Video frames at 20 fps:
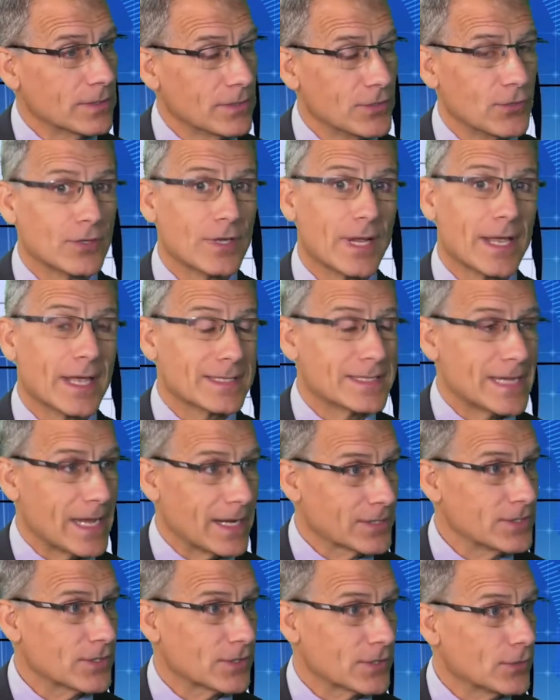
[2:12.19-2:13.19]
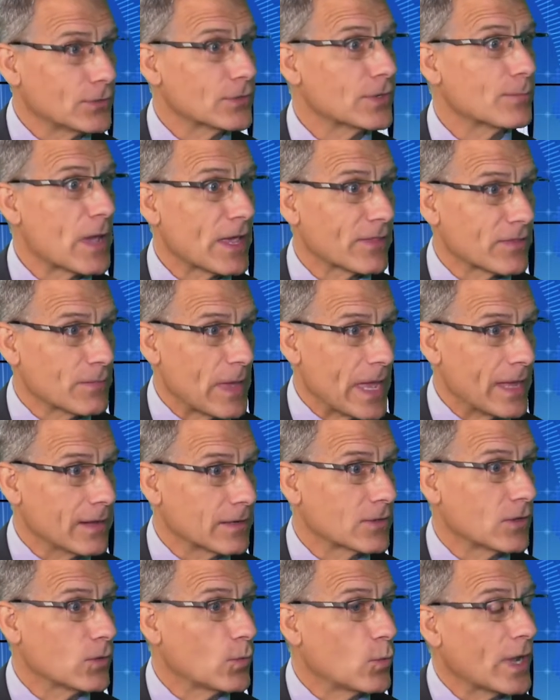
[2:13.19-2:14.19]
You could get technical or
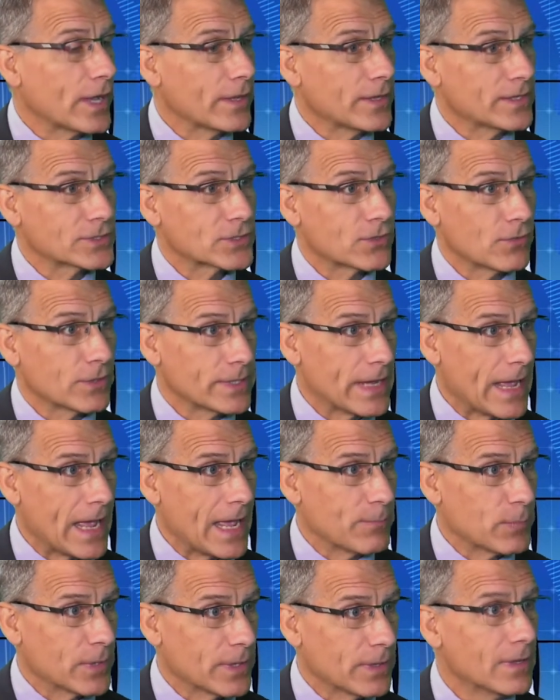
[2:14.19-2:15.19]
mathematical why that's going to happen,